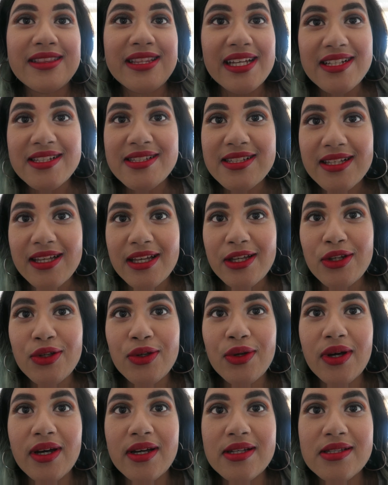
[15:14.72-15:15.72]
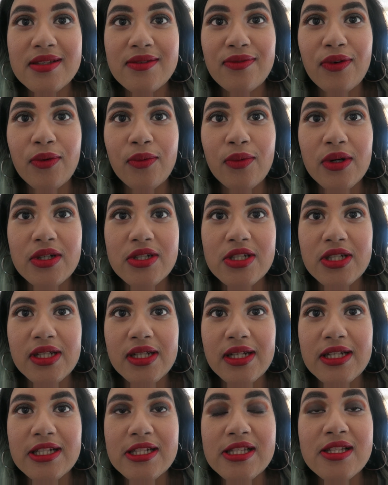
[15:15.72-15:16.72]
Thanks again, you guys, for
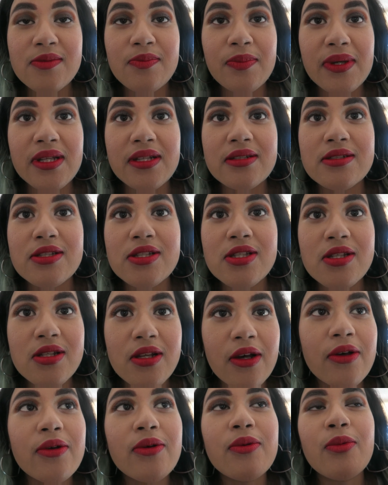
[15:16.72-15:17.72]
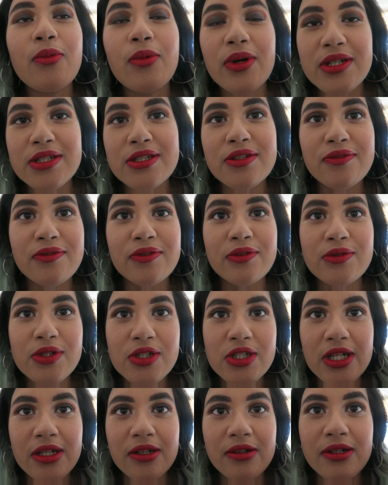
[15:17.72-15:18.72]
watching. It's been so wonderful
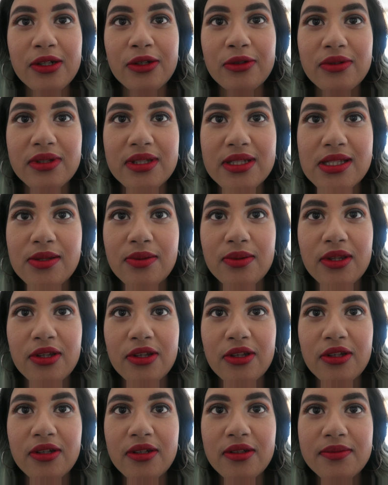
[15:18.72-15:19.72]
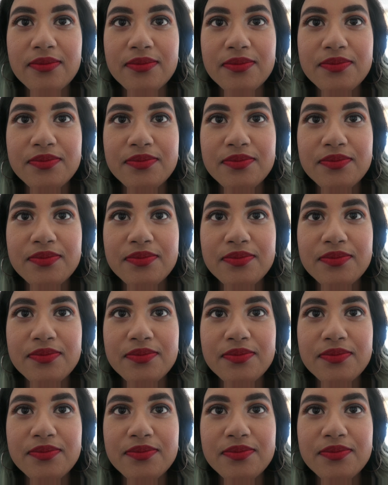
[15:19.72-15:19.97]
sharing all this with you.